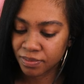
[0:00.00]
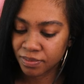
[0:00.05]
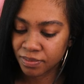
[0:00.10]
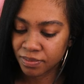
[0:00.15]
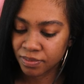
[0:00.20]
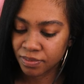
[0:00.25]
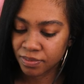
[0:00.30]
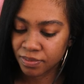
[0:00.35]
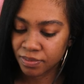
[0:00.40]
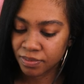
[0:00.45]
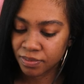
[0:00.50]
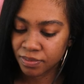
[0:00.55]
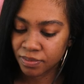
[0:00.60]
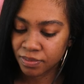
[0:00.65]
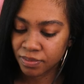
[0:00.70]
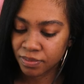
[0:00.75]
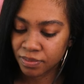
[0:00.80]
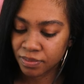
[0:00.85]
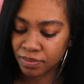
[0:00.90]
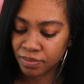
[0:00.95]

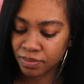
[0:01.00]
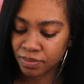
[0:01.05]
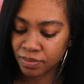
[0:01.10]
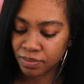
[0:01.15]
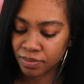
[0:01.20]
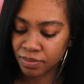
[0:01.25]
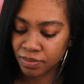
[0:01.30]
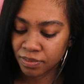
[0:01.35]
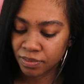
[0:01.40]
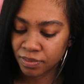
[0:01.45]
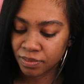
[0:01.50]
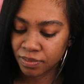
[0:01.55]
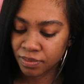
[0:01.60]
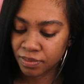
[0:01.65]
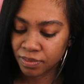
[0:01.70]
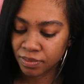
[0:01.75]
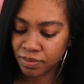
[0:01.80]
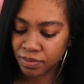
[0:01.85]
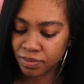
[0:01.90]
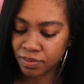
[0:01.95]

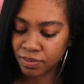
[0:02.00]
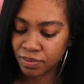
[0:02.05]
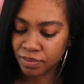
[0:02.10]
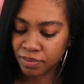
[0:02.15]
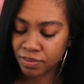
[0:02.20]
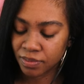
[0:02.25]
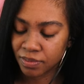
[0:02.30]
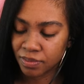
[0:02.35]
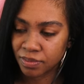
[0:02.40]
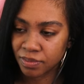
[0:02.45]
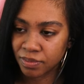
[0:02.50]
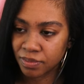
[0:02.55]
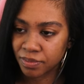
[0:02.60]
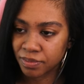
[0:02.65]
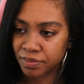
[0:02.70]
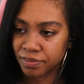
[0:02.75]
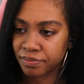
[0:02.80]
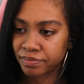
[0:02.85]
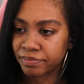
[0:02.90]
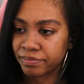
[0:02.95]

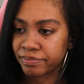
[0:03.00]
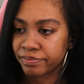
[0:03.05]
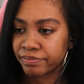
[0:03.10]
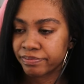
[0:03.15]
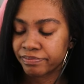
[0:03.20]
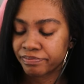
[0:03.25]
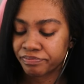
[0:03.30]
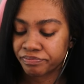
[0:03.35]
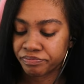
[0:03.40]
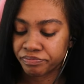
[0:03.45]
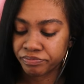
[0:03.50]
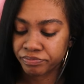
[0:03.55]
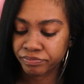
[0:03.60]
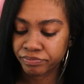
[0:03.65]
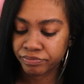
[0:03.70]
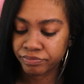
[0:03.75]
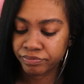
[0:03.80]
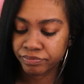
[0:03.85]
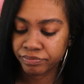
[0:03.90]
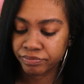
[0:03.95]

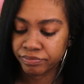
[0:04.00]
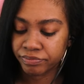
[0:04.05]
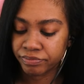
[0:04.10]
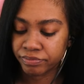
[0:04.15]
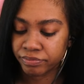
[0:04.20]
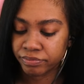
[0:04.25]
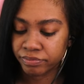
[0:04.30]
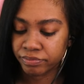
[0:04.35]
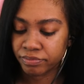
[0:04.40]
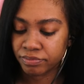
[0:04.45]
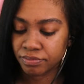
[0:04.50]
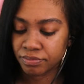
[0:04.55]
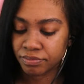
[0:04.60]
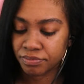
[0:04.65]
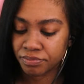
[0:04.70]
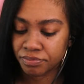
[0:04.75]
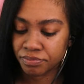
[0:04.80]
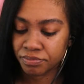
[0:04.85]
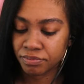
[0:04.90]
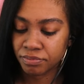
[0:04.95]

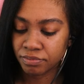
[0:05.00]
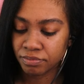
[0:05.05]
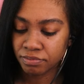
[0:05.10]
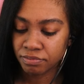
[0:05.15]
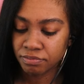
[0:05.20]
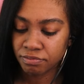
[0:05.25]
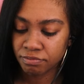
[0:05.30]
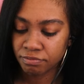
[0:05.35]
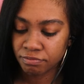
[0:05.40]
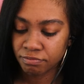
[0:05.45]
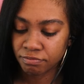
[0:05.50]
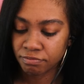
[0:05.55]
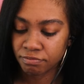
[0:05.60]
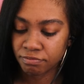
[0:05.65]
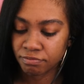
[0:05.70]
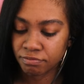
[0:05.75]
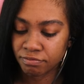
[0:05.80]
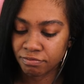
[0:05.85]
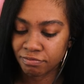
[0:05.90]
(silence)